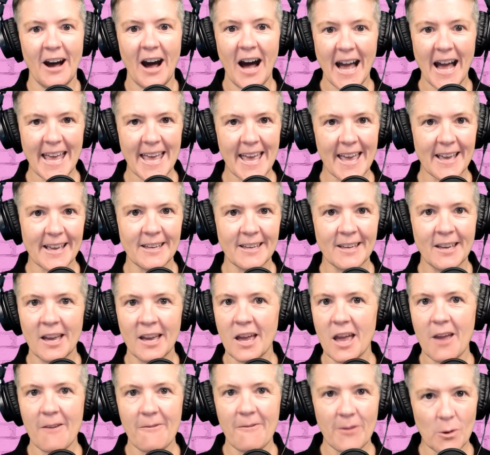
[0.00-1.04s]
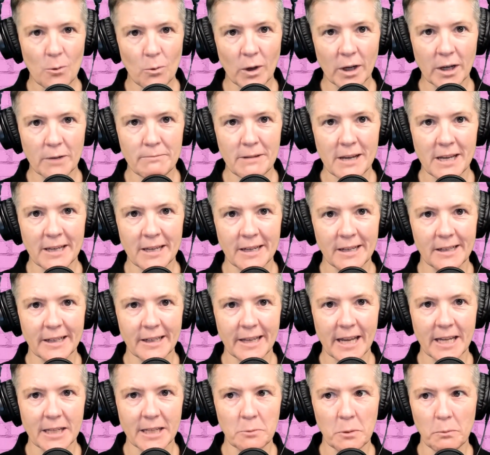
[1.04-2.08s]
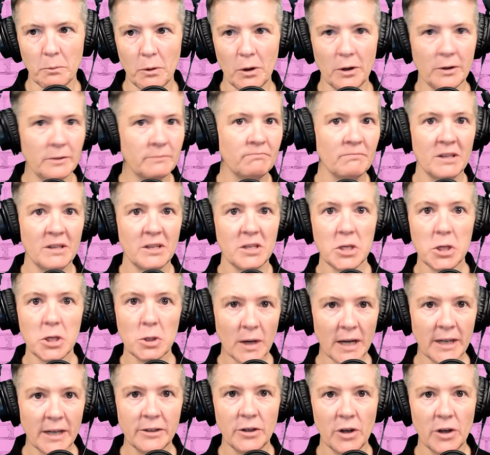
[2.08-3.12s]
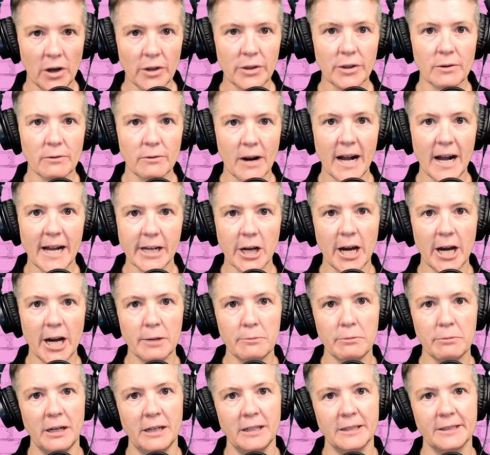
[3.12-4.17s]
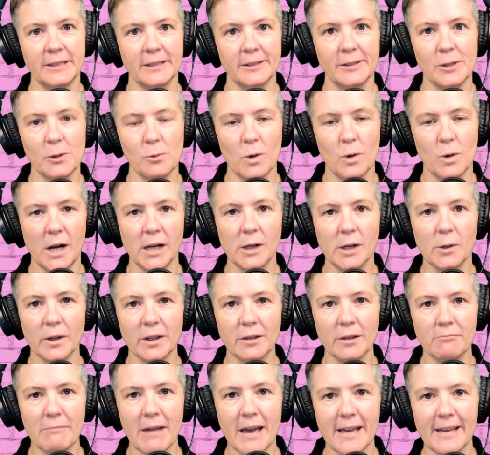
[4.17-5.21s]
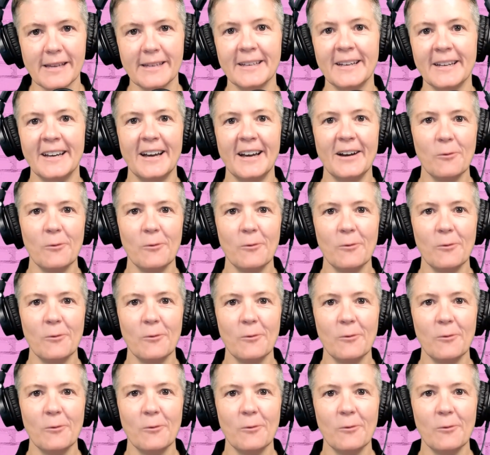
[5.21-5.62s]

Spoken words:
i.e., if you want to be in an engagement pod, you are not the right kind of person to work with me.